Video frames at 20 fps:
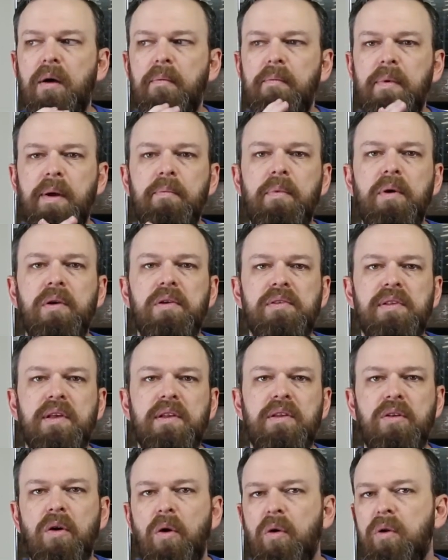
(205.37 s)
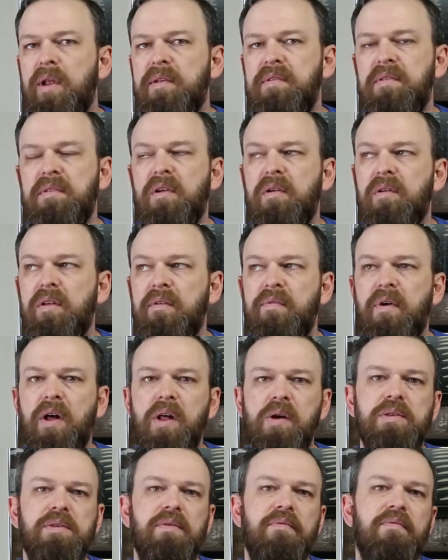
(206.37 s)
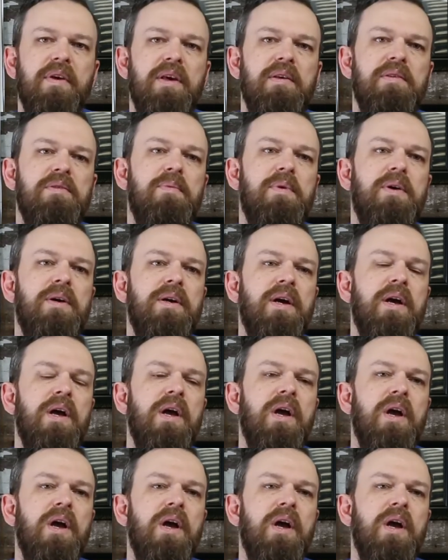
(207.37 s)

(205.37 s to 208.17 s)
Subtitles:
members that don't necessarily follow us on Facebook,